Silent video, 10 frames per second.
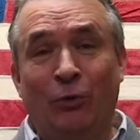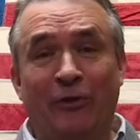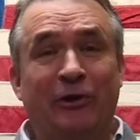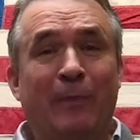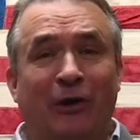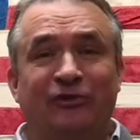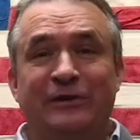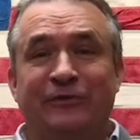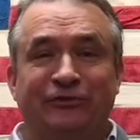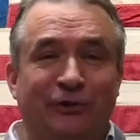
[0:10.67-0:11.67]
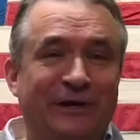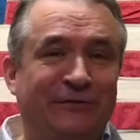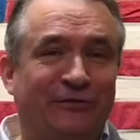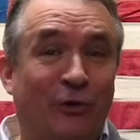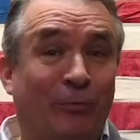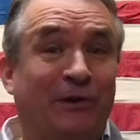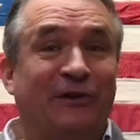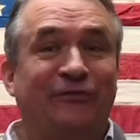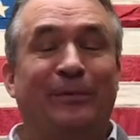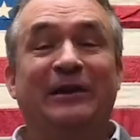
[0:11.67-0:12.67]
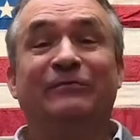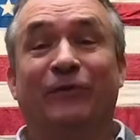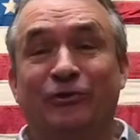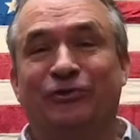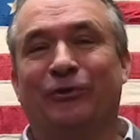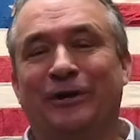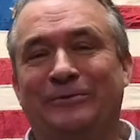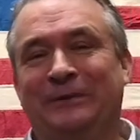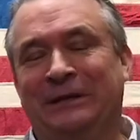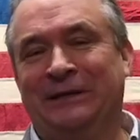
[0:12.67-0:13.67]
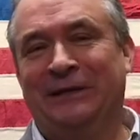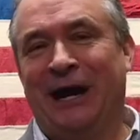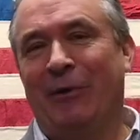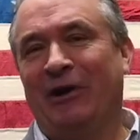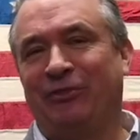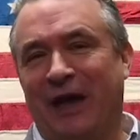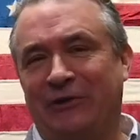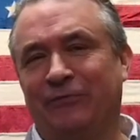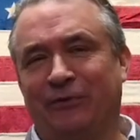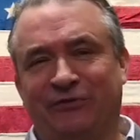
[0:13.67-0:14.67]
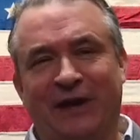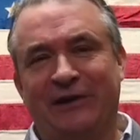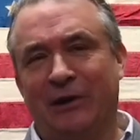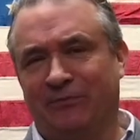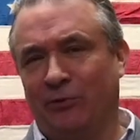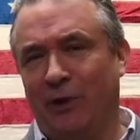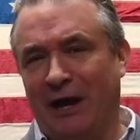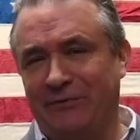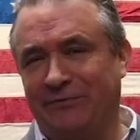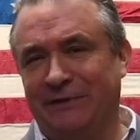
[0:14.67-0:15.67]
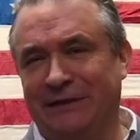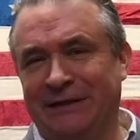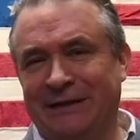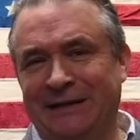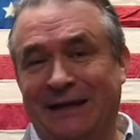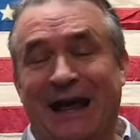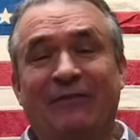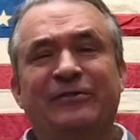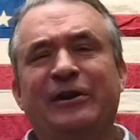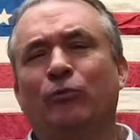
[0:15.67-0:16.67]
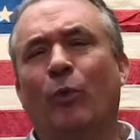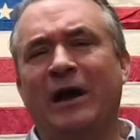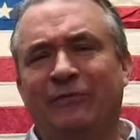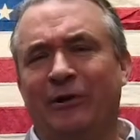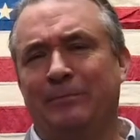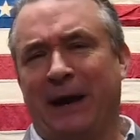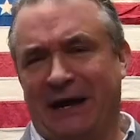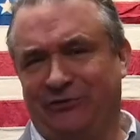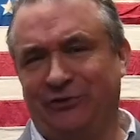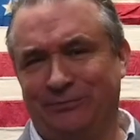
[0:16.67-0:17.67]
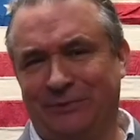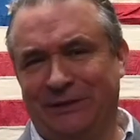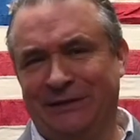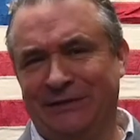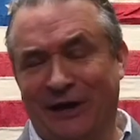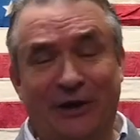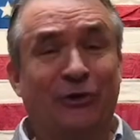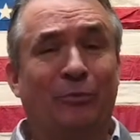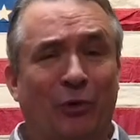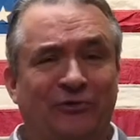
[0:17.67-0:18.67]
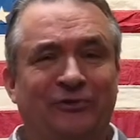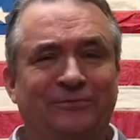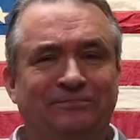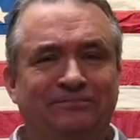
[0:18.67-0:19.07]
Whether you're marching in the streets or participating virtually, I want to thank you for standing up for life and having the unwavering passion to end abortion.